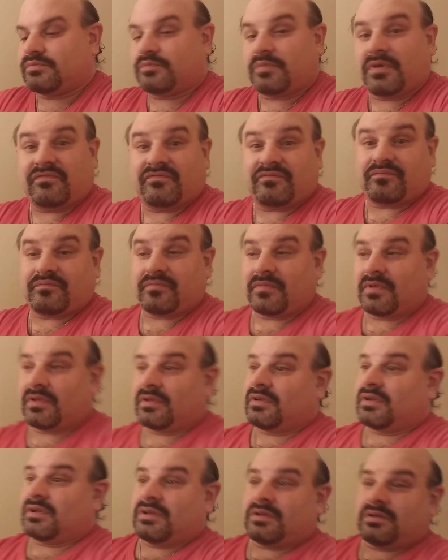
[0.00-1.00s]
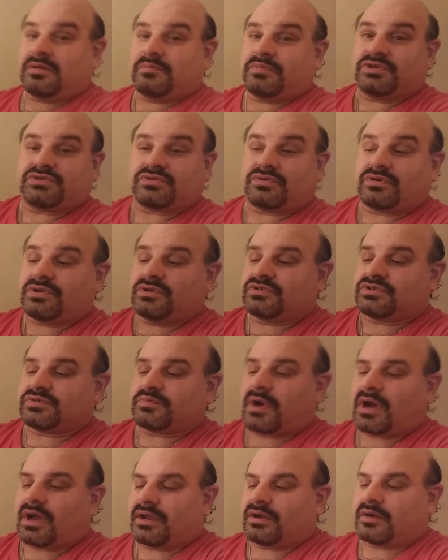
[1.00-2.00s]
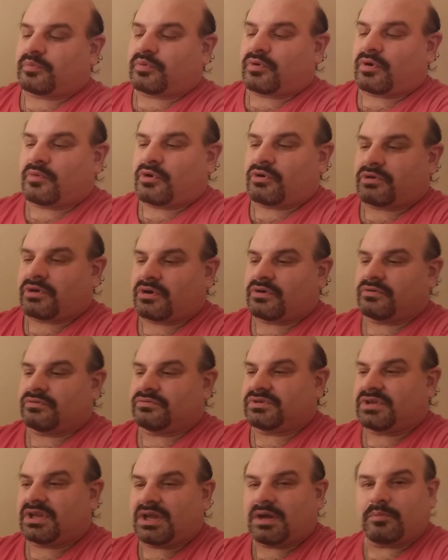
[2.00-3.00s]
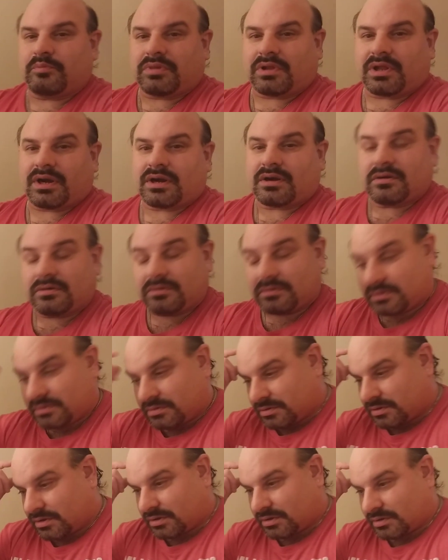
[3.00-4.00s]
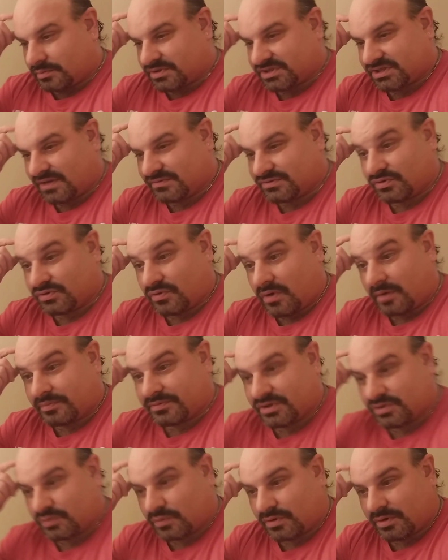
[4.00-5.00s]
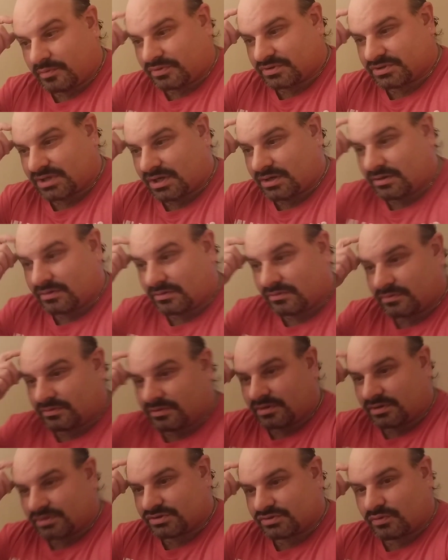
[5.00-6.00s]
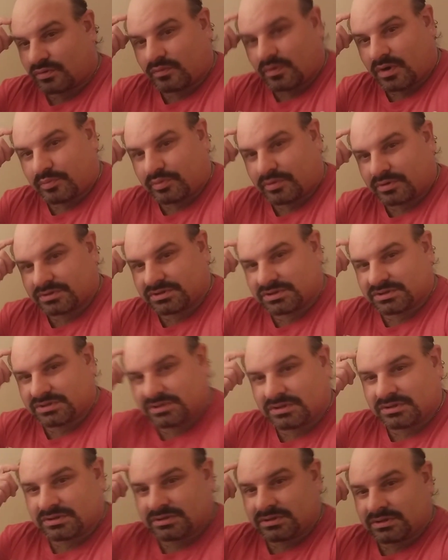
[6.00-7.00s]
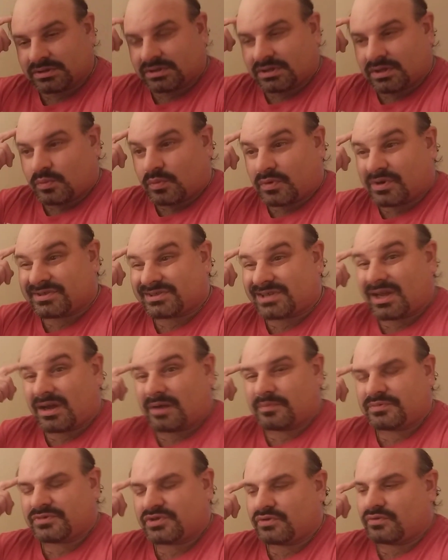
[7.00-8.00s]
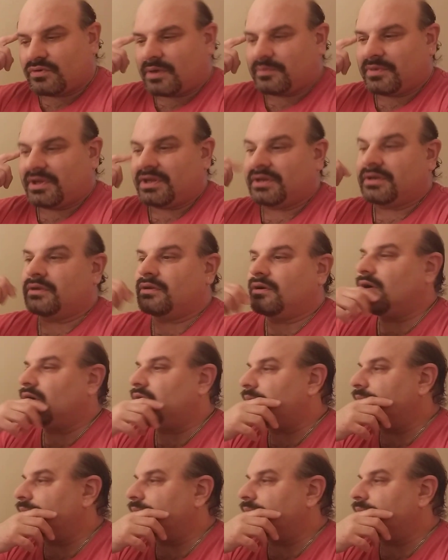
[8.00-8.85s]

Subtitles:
Be sure to use my promo code DMBlair. It saves you up to 20% on your store-wide purchase. When I say up to, I mean